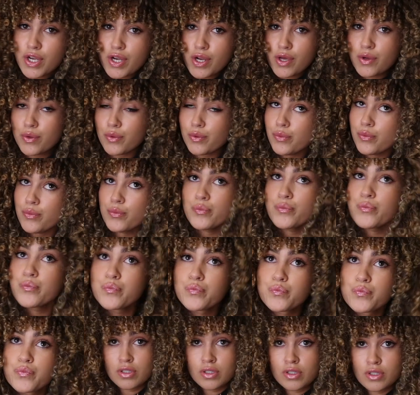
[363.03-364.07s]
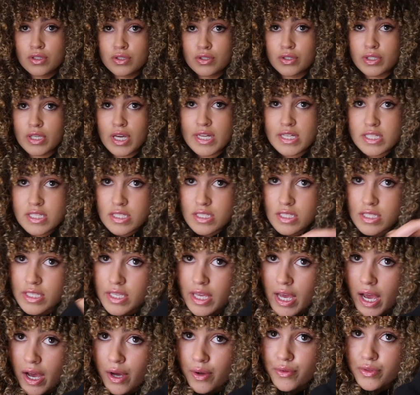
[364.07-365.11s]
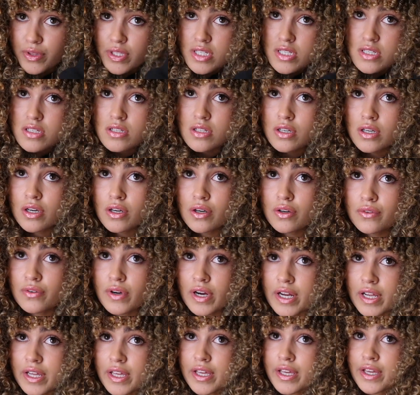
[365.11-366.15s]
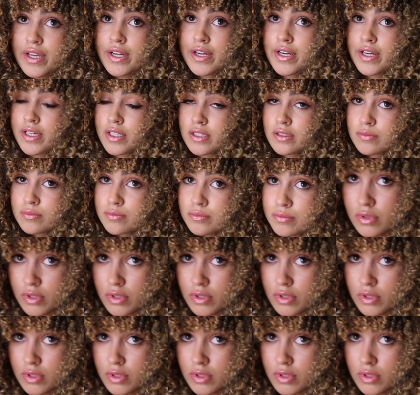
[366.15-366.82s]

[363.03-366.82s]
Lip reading: No. You guys see how this curl right here,